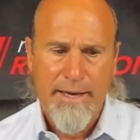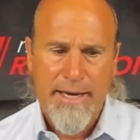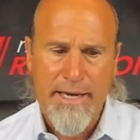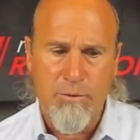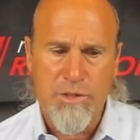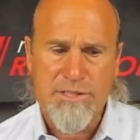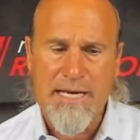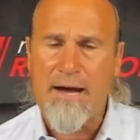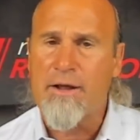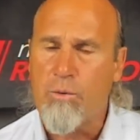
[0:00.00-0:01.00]
It was
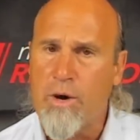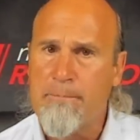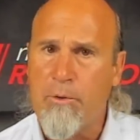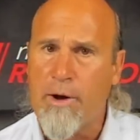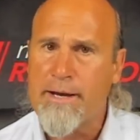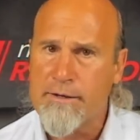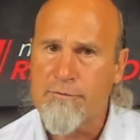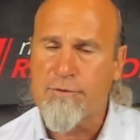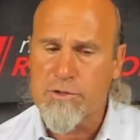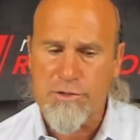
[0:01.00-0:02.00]
down at one point in the
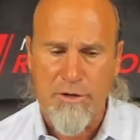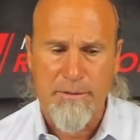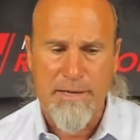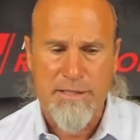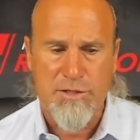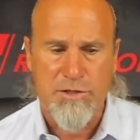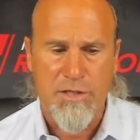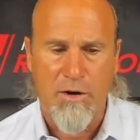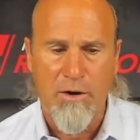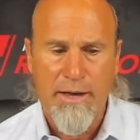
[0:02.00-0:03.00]
first 30 minutes or
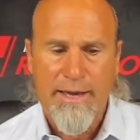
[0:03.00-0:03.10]
so.